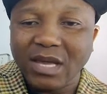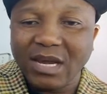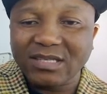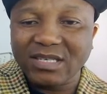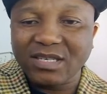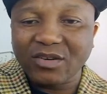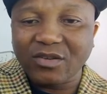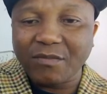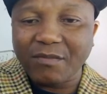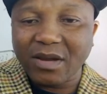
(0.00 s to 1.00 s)
there. Elasticity
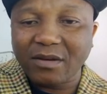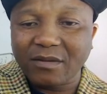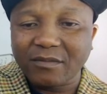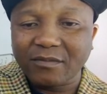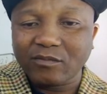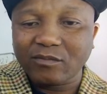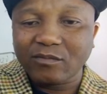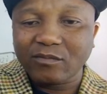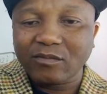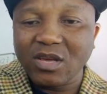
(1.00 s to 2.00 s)
of demand
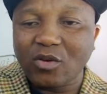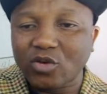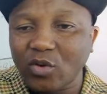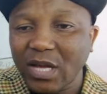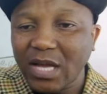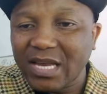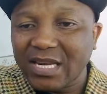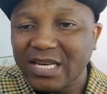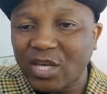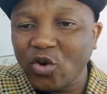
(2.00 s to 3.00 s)
equal to
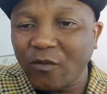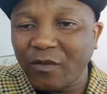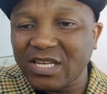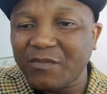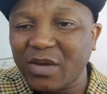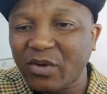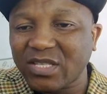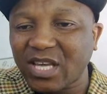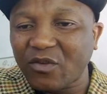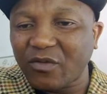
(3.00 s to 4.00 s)
dq over dp.
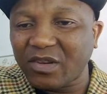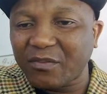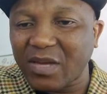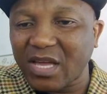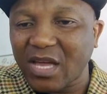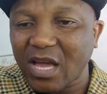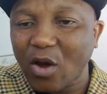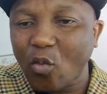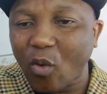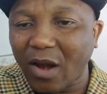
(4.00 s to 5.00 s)
What is dq over dp?
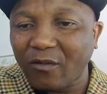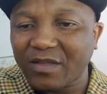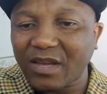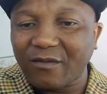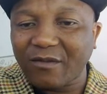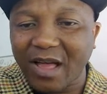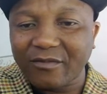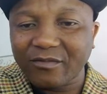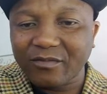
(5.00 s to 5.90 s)
1 over 35.